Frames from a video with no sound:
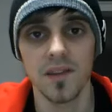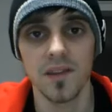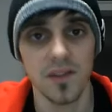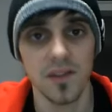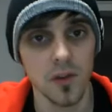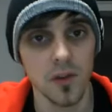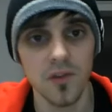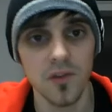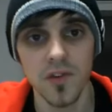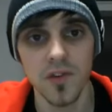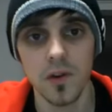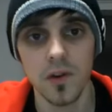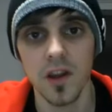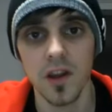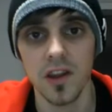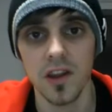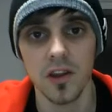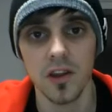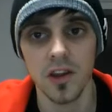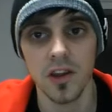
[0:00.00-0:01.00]
So don't feel
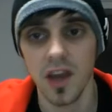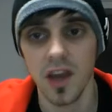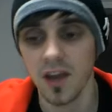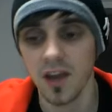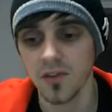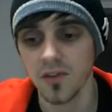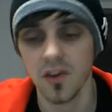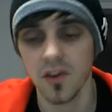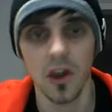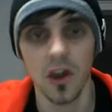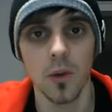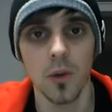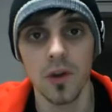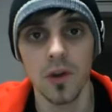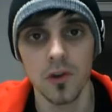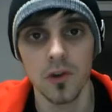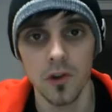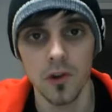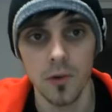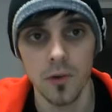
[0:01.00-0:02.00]
like you're going to have to go
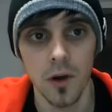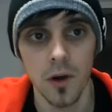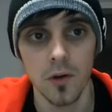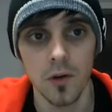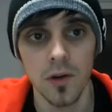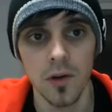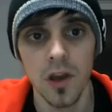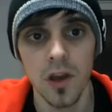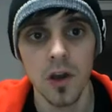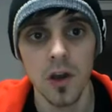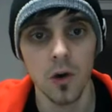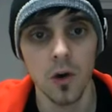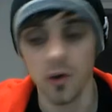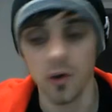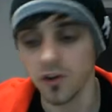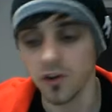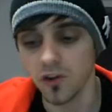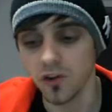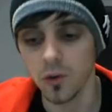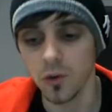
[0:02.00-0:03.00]
in on your own, or
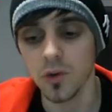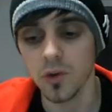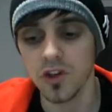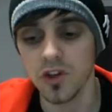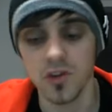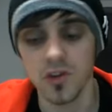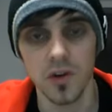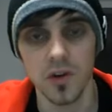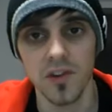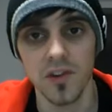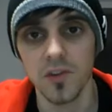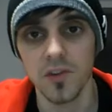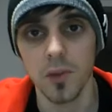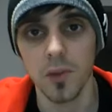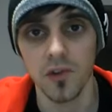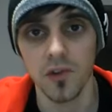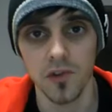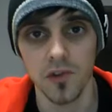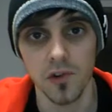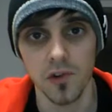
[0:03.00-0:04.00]
you don't want to join a
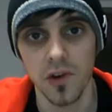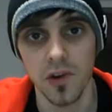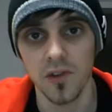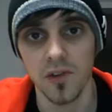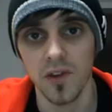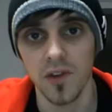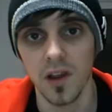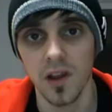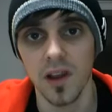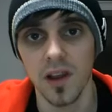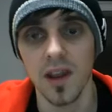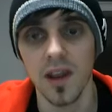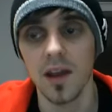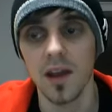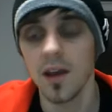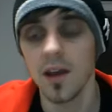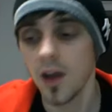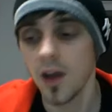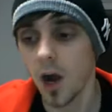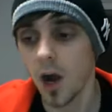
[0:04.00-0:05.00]
sponsor or anything like that.